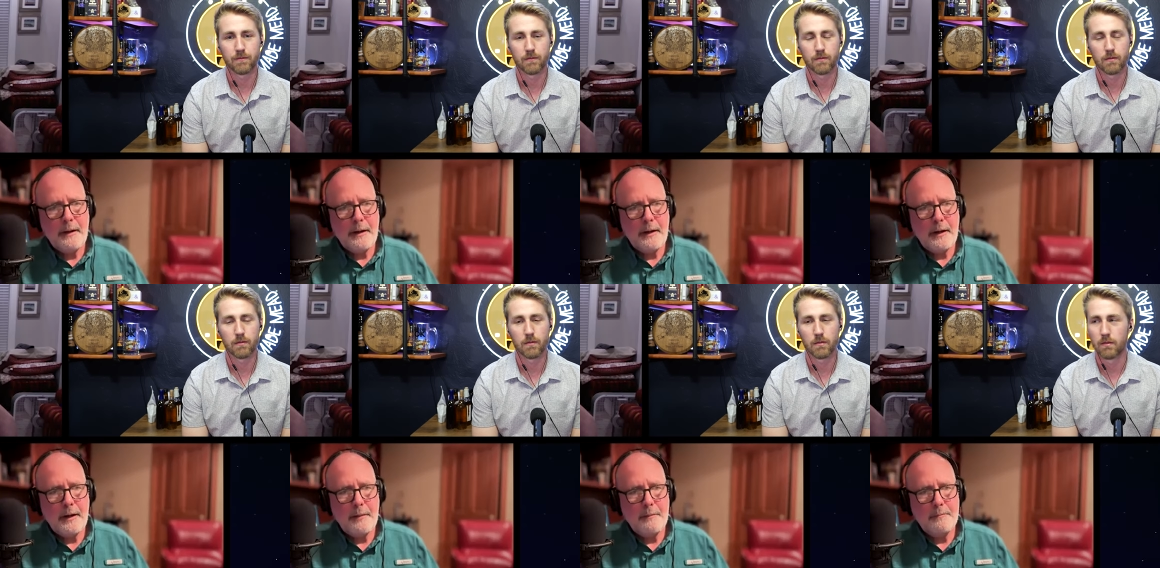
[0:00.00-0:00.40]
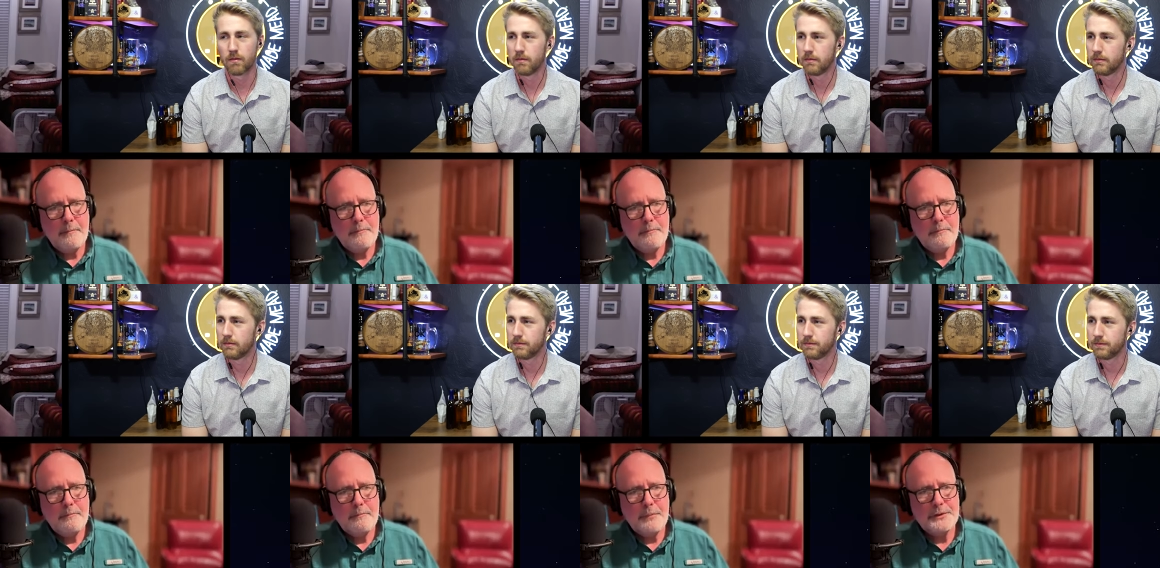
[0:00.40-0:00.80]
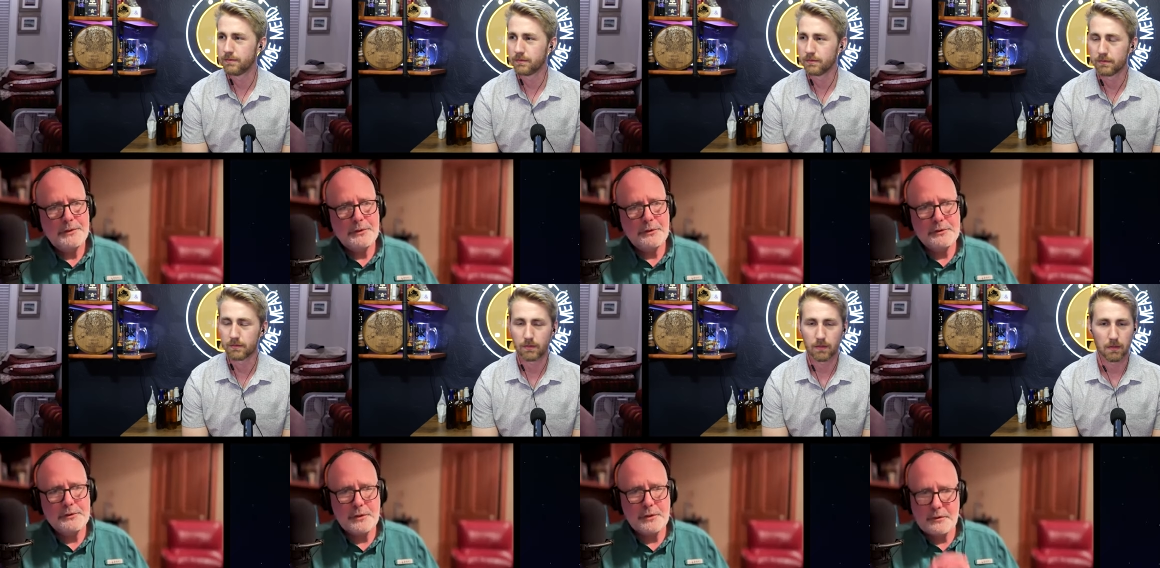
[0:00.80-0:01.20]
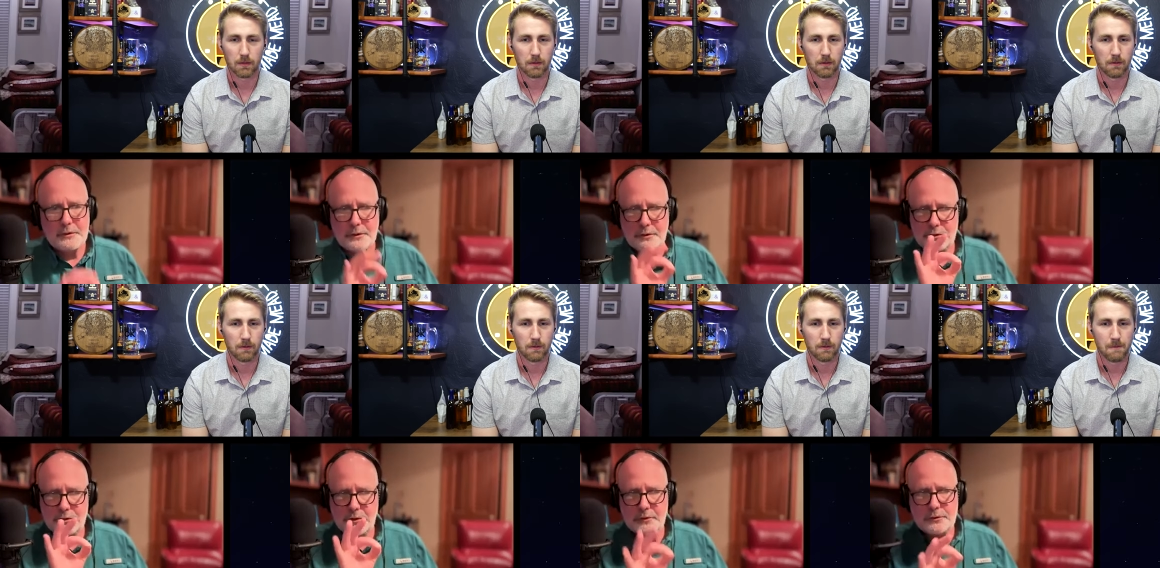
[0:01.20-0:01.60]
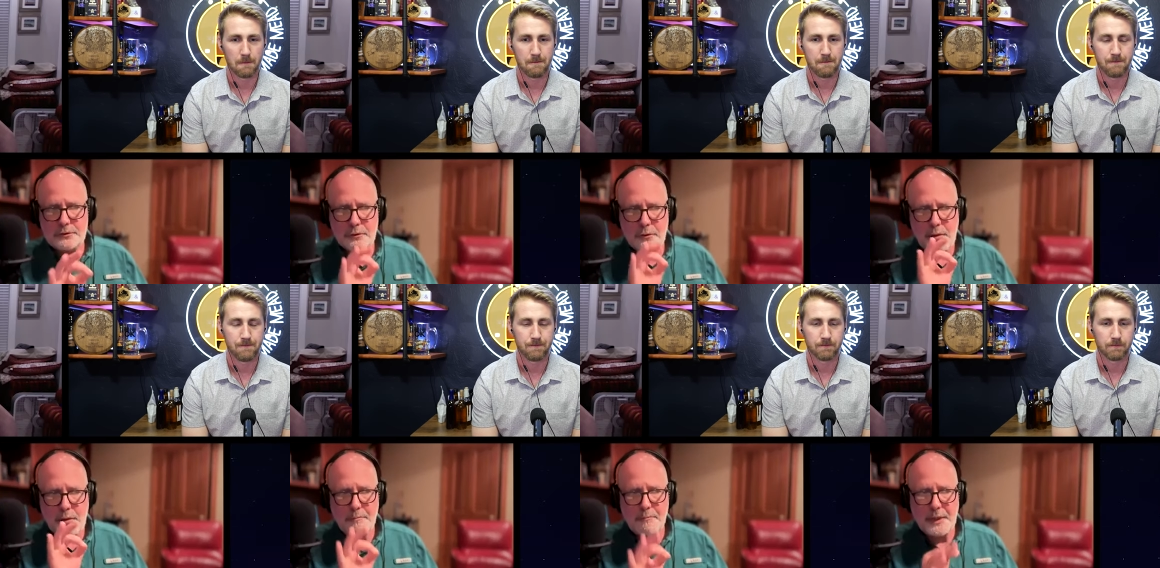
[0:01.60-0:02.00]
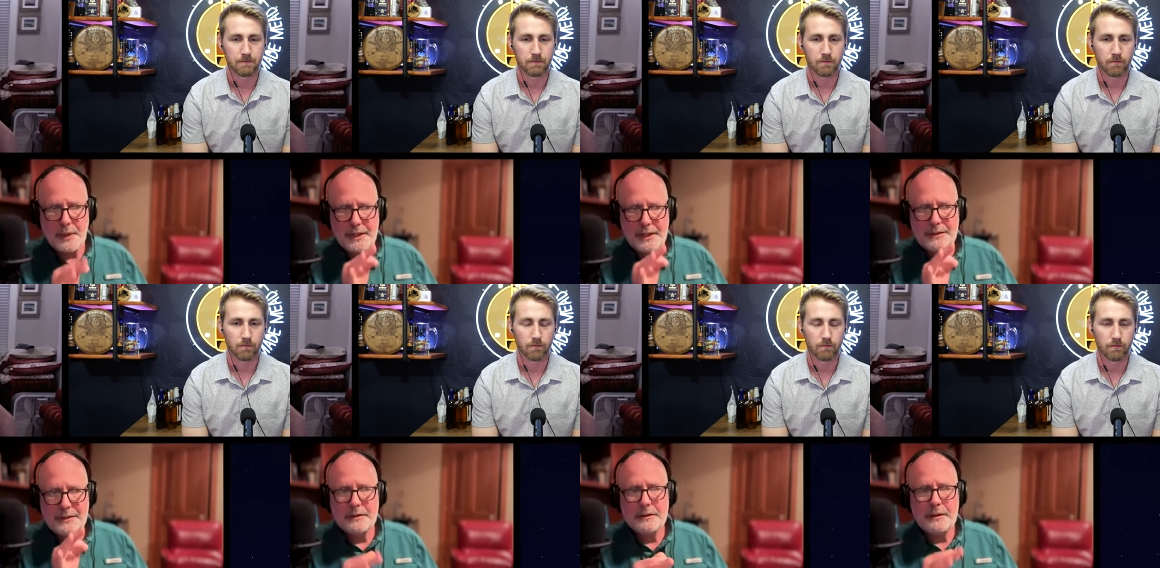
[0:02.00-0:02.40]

Speaker 1: but there's also a bite